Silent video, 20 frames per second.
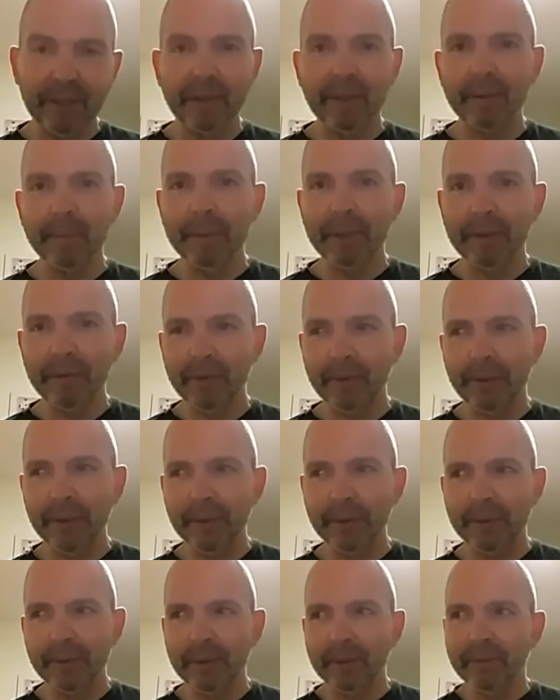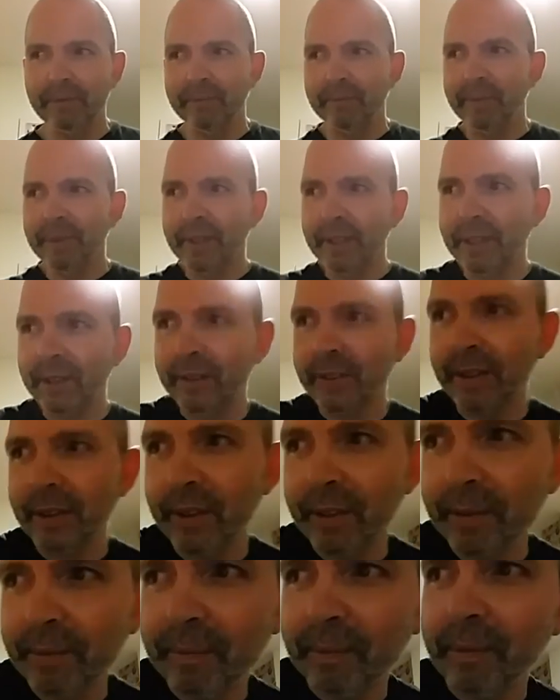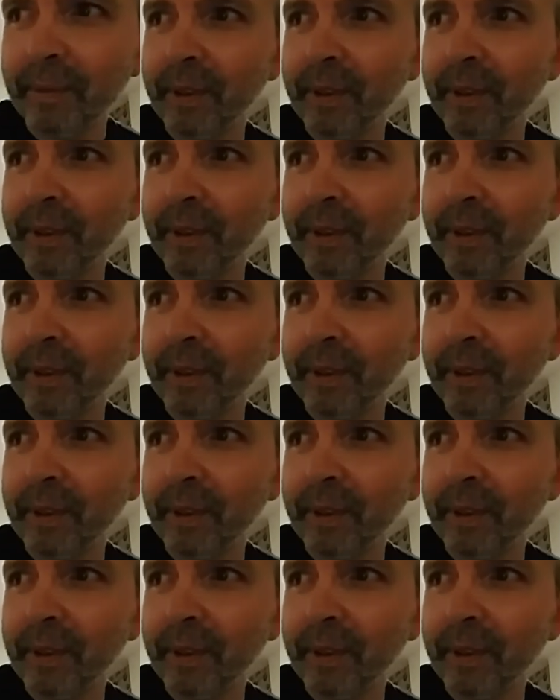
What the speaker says: And a bit of food, and a